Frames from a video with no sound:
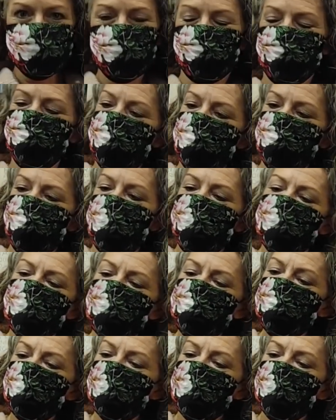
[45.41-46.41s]
If you have
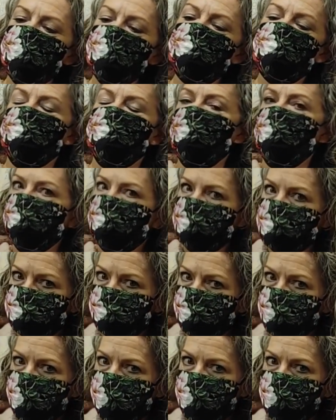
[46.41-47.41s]
any fans of
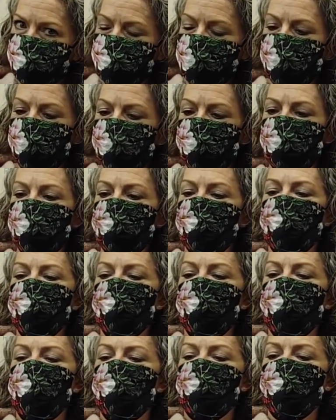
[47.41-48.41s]
Invisible Emmy,
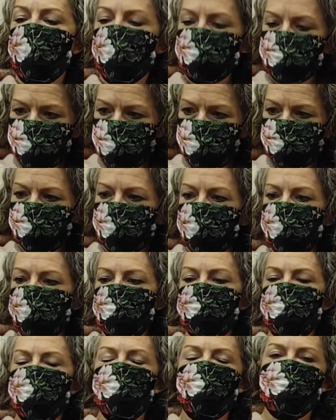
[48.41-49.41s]
Positively
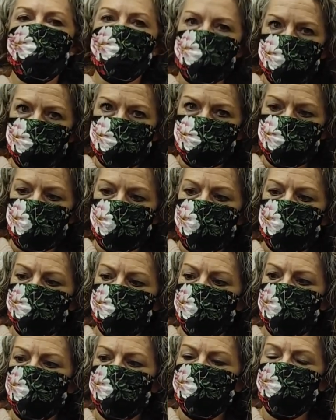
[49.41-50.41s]
Izzy, or Just
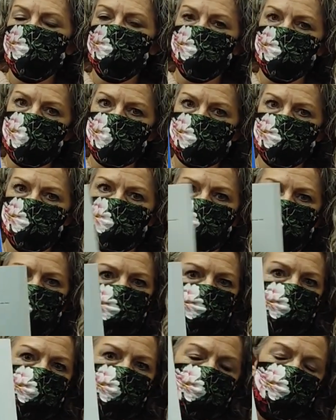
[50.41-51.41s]
Jamie, you'll want to pick
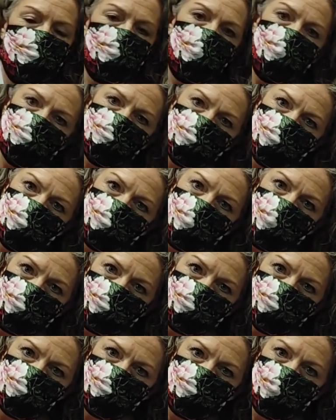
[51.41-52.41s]
this one up. Also
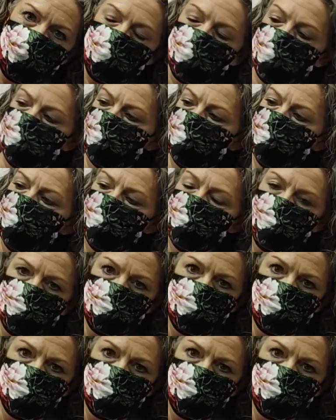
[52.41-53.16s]
illustrated.